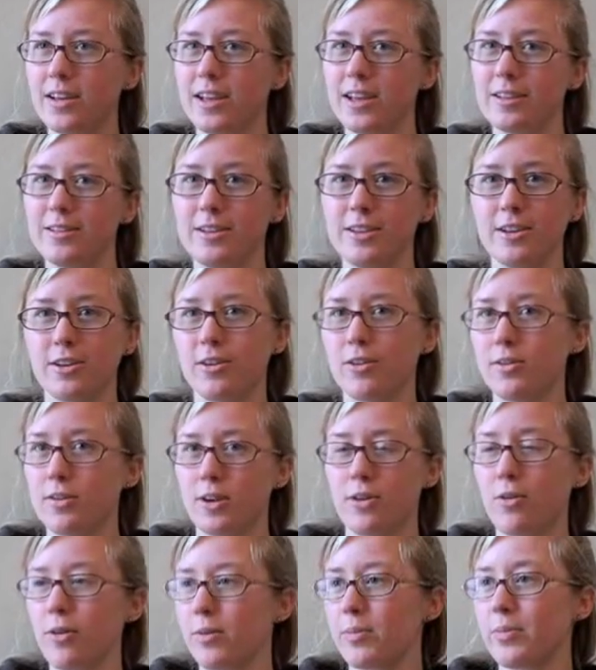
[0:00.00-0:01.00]

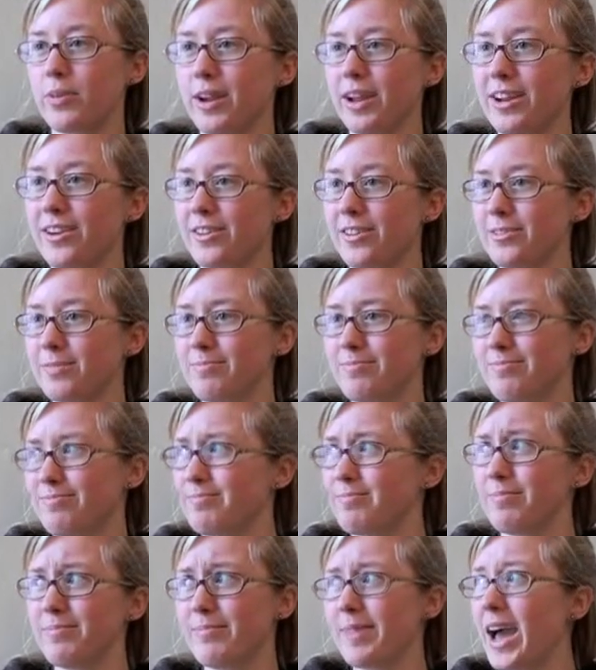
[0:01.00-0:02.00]
incorporate or
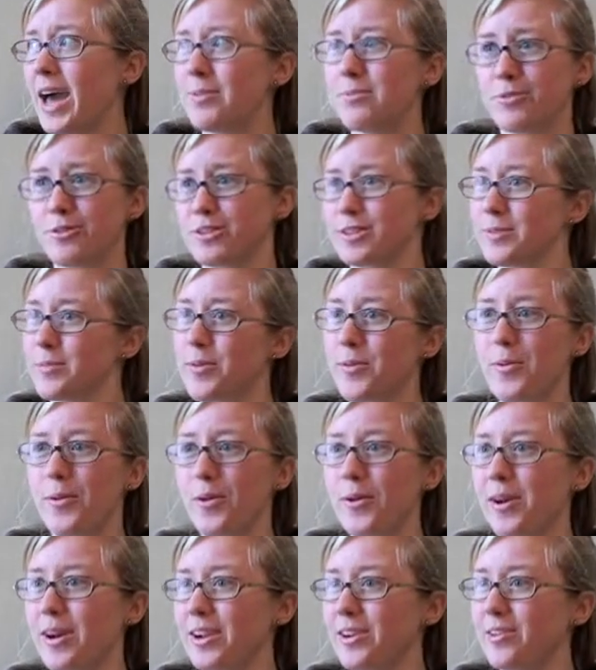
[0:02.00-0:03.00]
add more
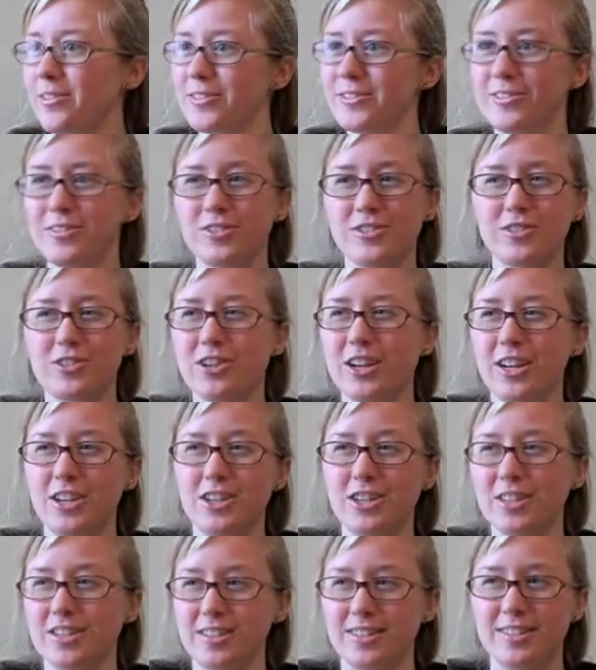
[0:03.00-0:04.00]
support or change
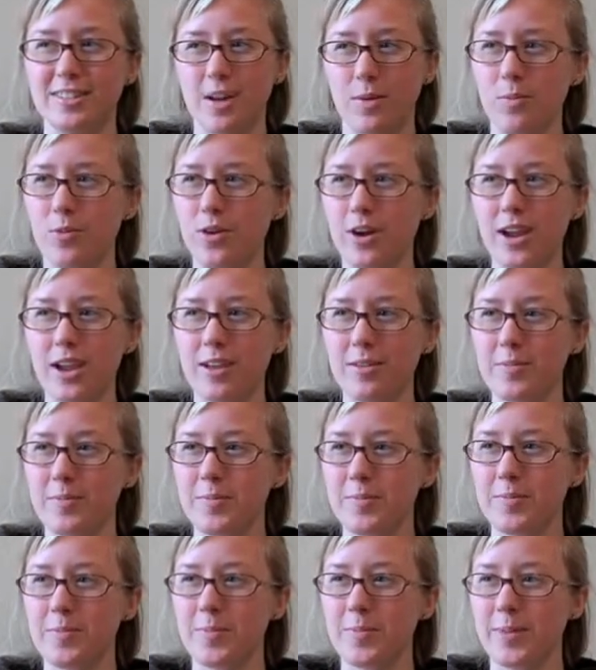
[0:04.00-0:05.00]
it in some way.
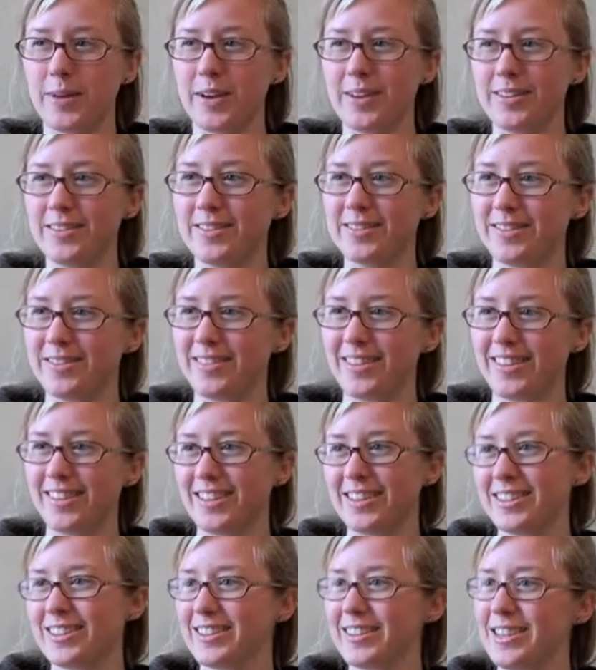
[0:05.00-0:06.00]
But I like
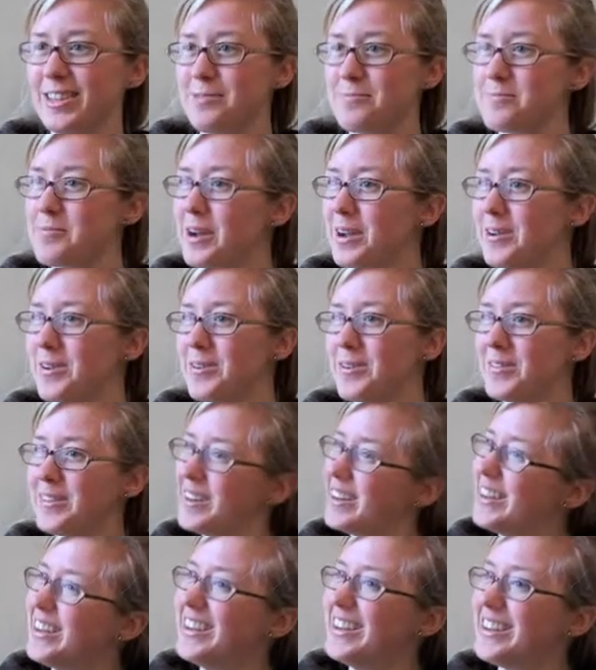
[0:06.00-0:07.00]
to keep my own
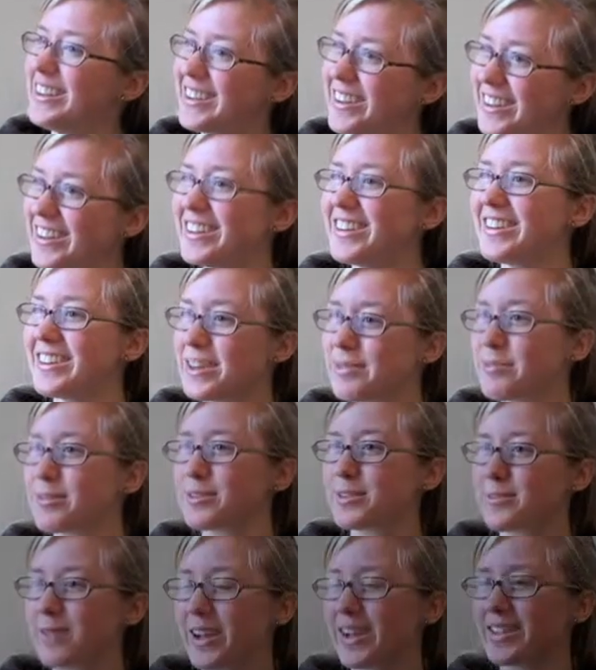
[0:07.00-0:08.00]

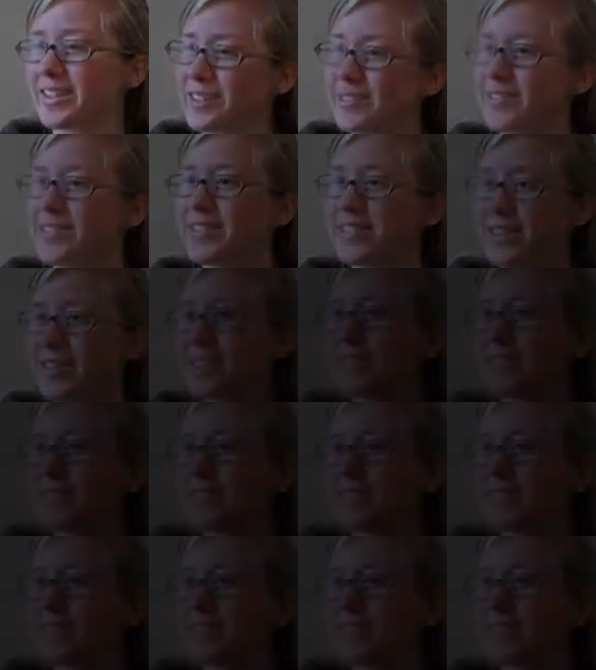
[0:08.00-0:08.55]
perspectives too.